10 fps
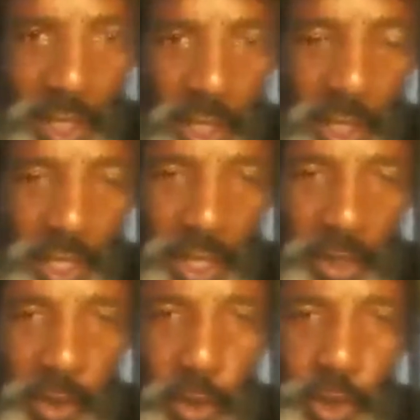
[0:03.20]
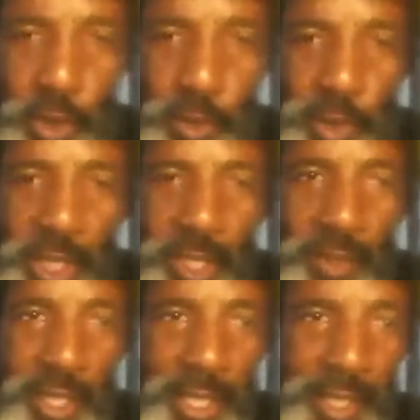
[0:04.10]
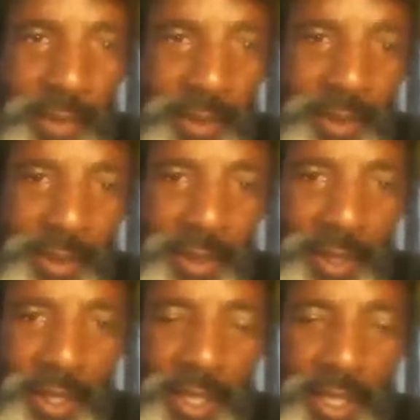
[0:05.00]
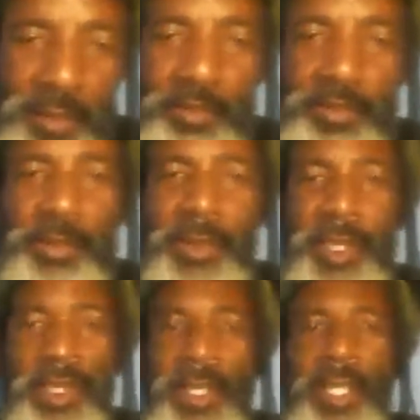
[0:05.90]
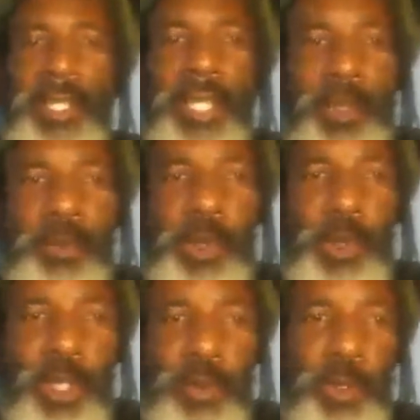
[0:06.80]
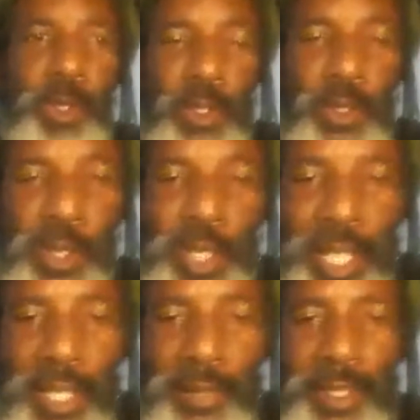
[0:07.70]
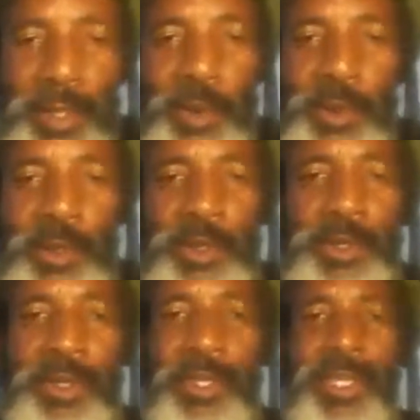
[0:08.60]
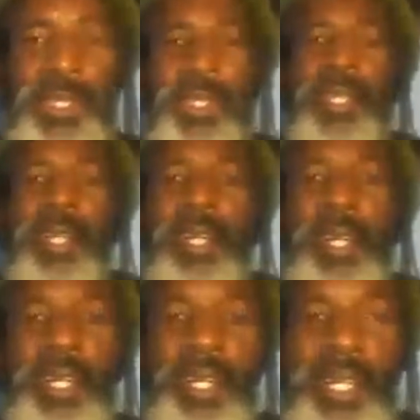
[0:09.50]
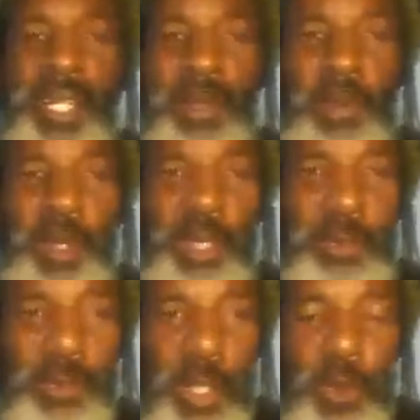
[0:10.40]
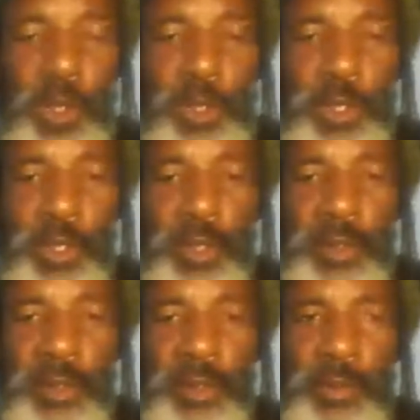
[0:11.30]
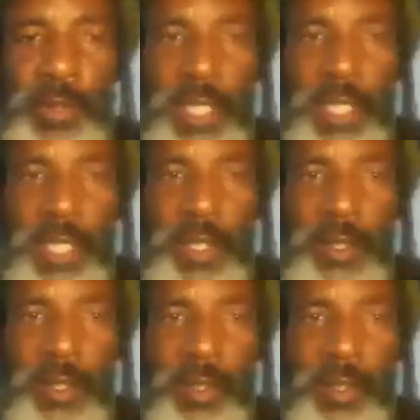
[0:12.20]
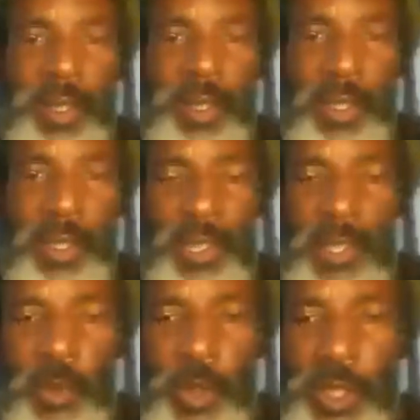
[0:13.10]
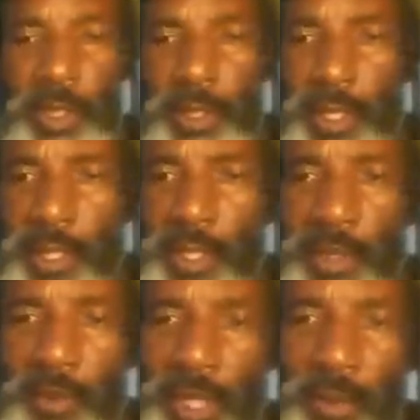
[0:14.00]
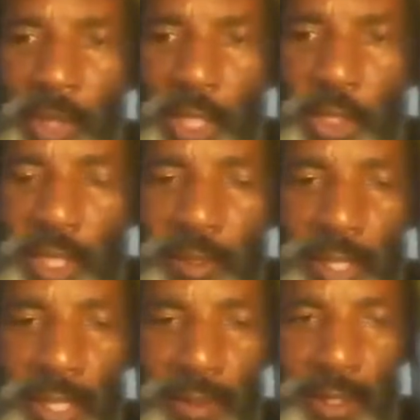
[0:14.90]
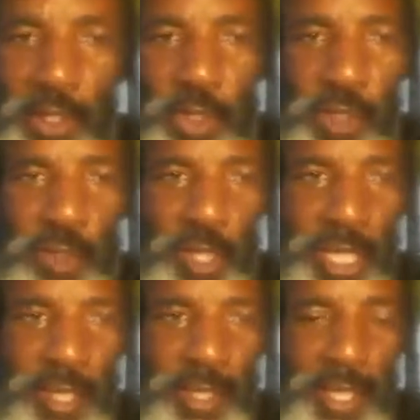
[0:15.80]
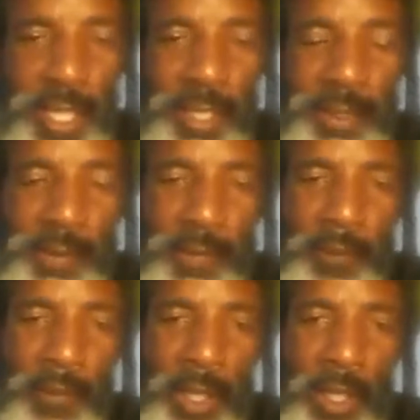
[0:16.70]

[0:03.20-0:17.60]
It's good to be here again. Another beautiful Sunday afternoon. Looking forward to vibing with my brethren and sisters tonight again.